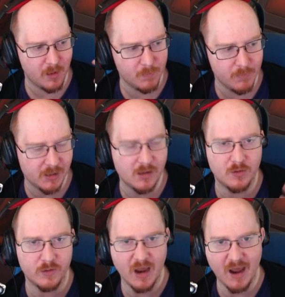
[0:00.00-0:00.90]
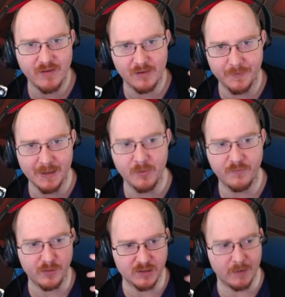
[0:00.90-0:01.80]
making sure you have it available
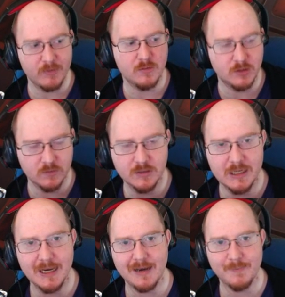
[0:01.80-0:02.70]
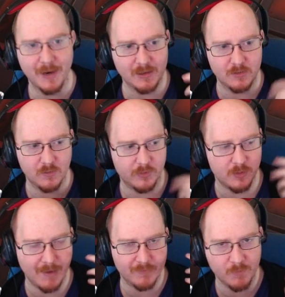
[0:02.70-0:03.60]
for the times you do need it and making sure that
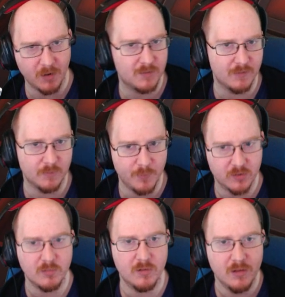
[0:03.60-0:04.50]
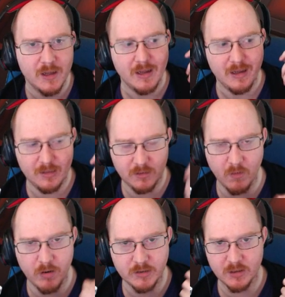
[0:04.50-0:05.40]
you have as much of it as possible is
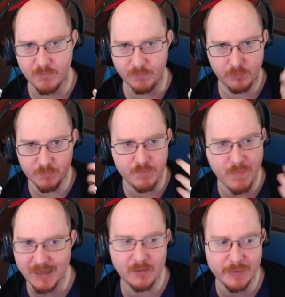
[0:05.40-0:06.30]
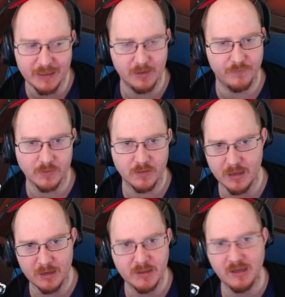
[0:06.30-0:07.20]
going to make a big difference to the
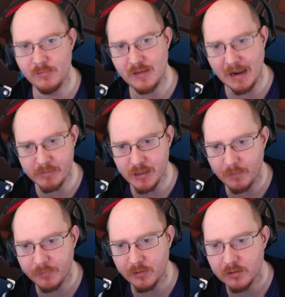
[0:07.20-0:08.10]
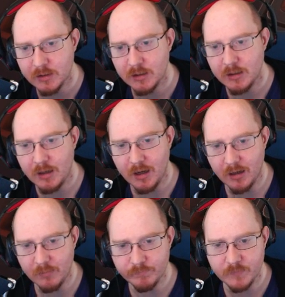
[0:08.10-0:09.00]
enemy team's damage output.
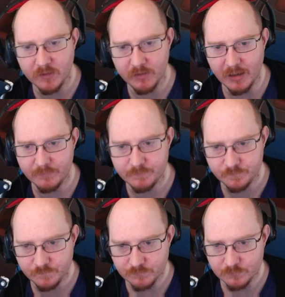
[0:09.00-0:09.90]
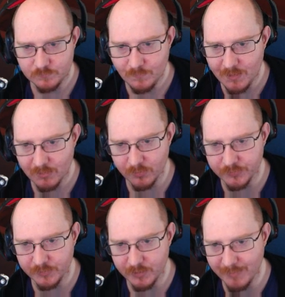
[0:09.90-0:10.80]
So yeah.
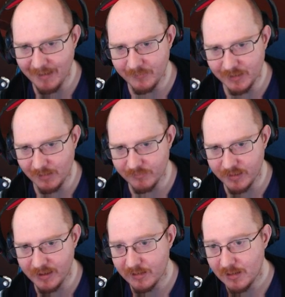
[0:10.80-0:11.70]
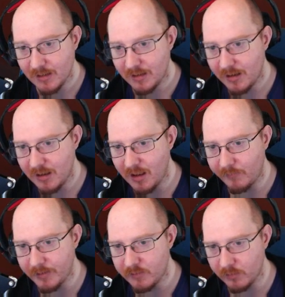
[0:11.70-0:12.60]
Thoughts on the new map, we covered that. I
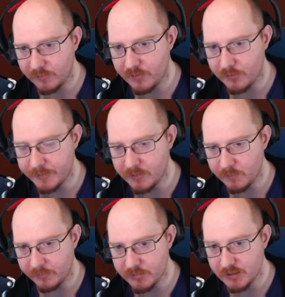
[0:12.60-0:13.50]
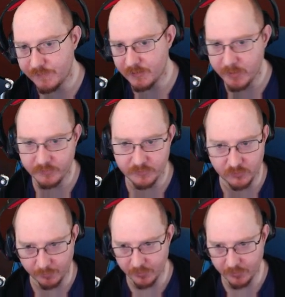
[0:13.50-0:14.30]
ran into a lot of situations where I'm using Defense Matrix to stop